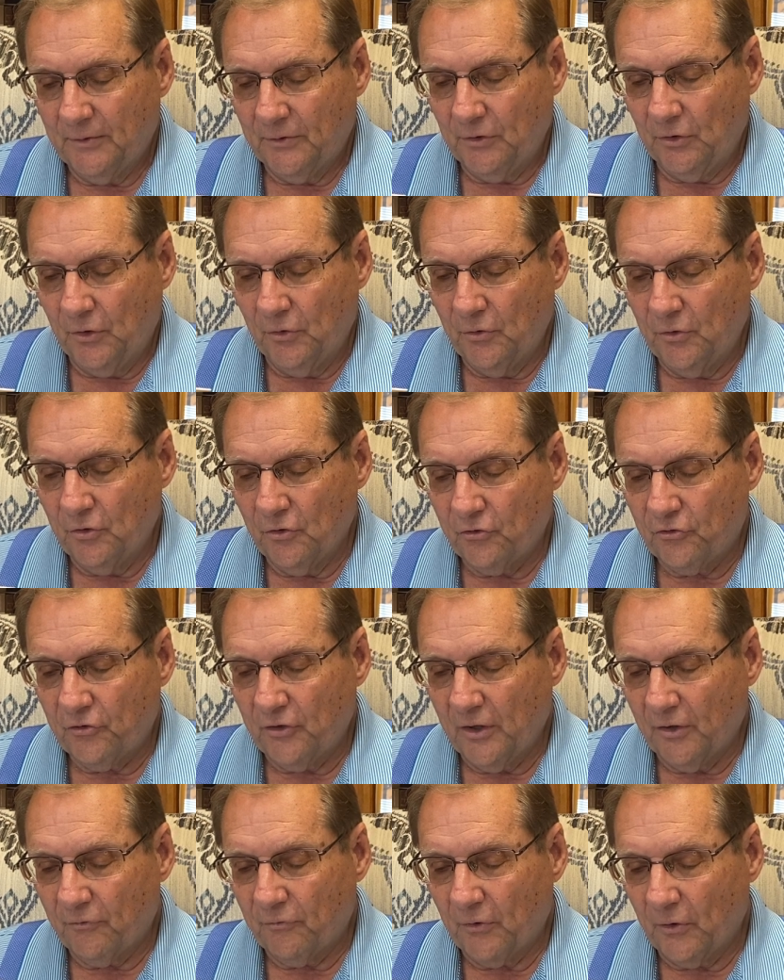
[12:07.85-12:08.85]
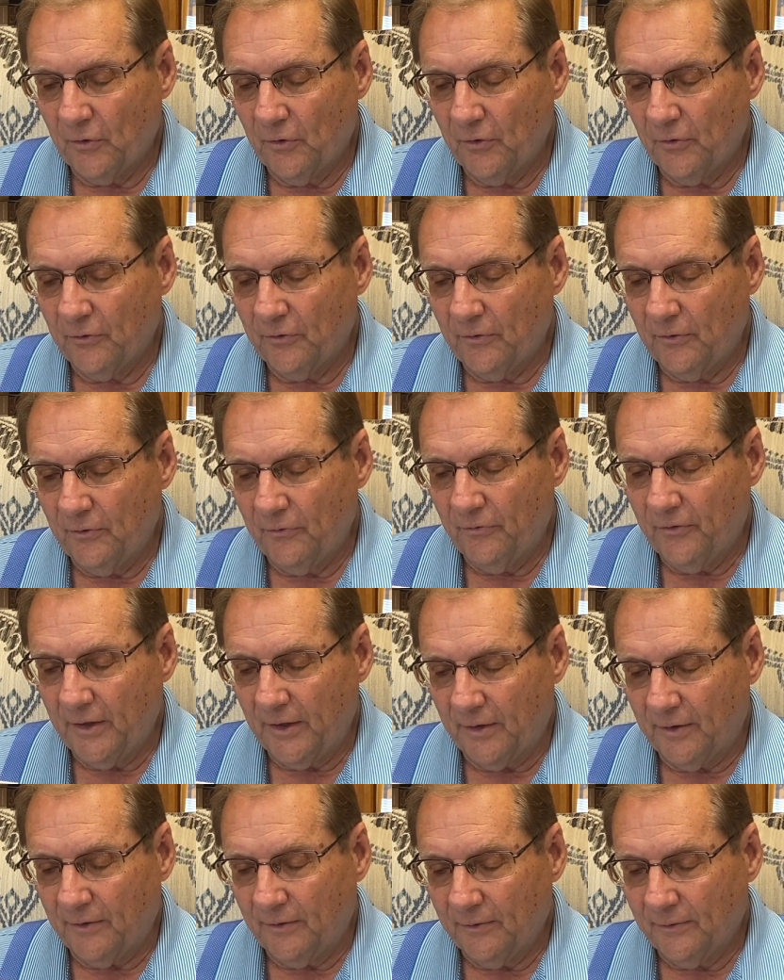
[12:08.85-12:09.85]
You yourself heard
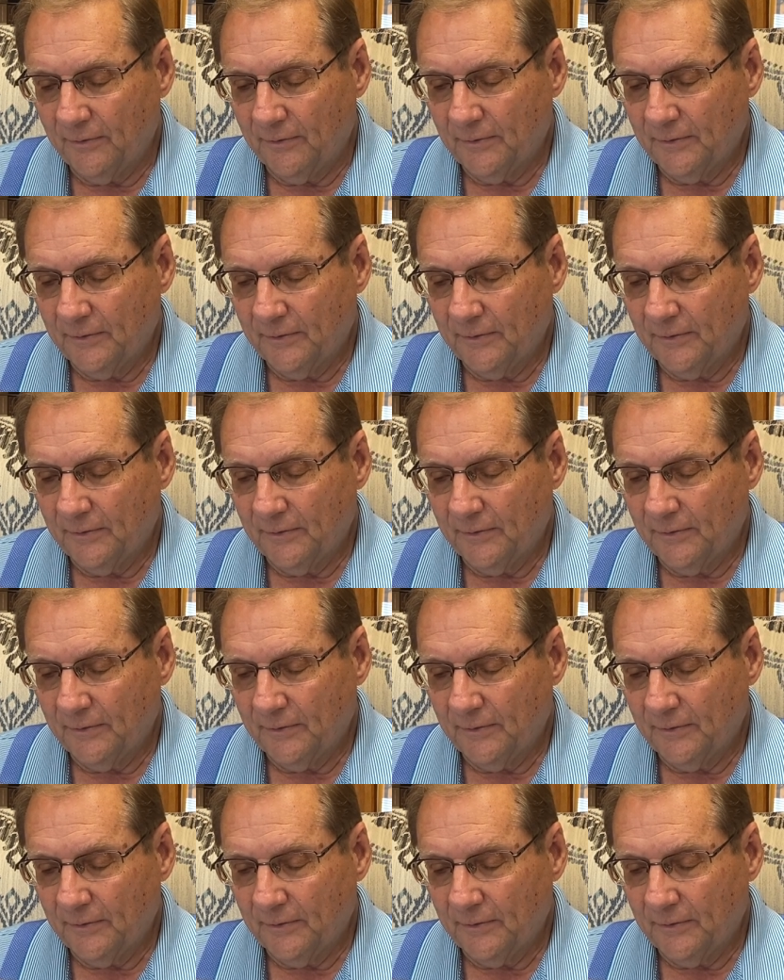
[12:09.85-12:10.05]
then